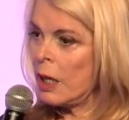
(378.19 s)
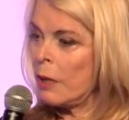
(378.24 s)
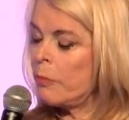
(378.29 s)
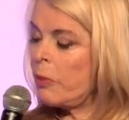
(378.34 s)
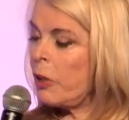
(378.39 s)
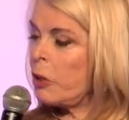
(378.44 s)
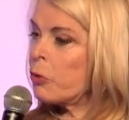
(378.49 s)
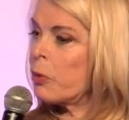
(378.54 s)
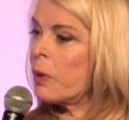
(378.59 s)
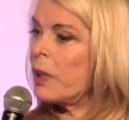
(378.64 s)

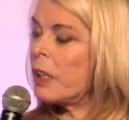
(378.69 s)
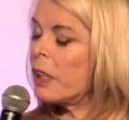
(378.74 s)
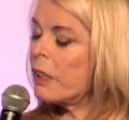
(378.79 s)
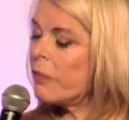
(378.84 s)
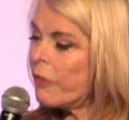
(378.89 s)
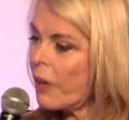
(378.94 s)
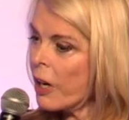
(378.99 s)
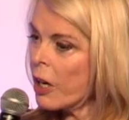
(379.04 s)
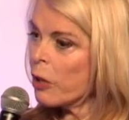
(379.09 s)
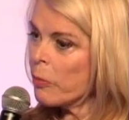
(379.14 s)
between
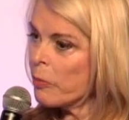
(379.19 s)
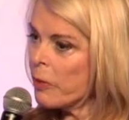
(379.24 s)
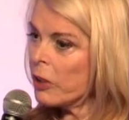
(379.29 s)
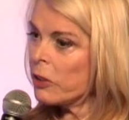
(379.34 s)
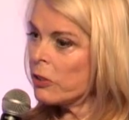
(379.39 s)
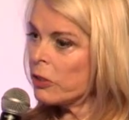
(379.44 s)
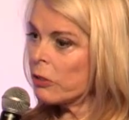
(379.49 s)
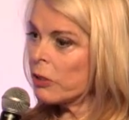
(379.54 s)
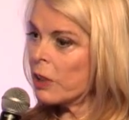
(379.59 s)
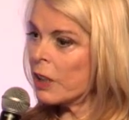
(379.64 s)

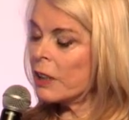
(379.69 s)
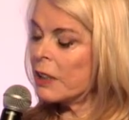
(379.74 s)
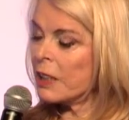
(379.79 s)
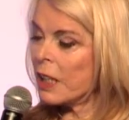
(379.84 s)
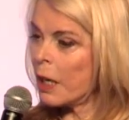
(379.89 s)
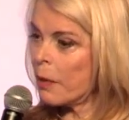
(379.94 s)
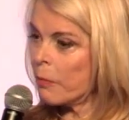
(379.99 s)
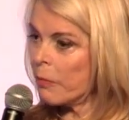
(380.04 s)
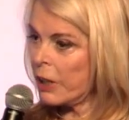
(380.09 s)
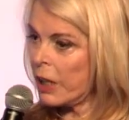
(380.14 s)
environmental
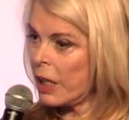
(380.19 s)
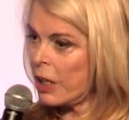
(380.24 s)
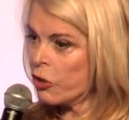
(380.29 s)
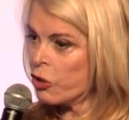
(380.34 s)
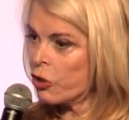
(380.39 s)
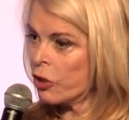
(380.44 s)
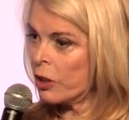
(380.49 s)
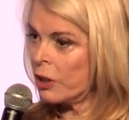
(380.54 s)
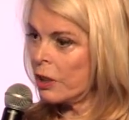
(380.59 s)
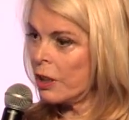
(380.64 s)

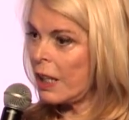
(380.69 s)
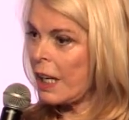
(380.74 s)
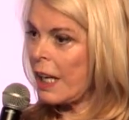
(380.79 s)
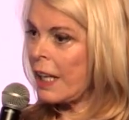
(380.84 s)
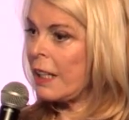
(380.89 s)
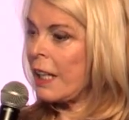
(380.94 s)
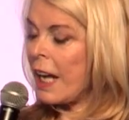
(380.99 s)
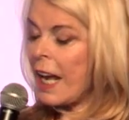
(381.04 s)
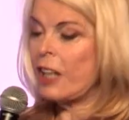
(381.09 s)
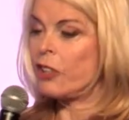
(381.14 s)
contamination
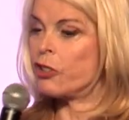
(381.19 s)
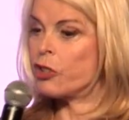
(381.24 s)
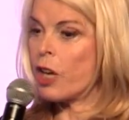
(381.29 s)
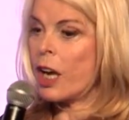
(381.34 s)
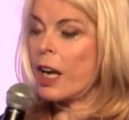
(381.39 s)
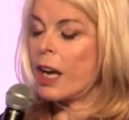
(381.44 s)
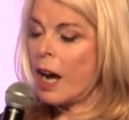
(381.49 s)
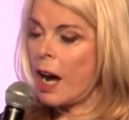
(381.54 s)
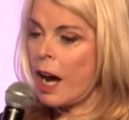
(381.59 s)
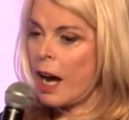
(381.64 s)
and
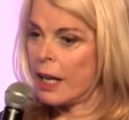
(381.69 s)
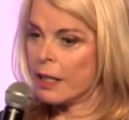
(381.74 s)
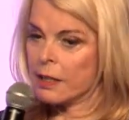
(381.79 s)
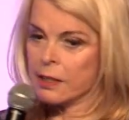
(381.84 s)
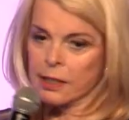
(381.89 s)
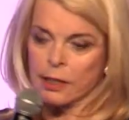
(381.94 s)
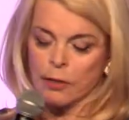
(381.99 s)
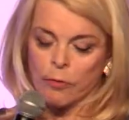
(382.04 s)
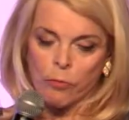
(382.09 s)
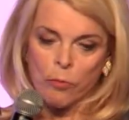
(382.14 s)

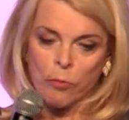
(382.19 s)
HAIs.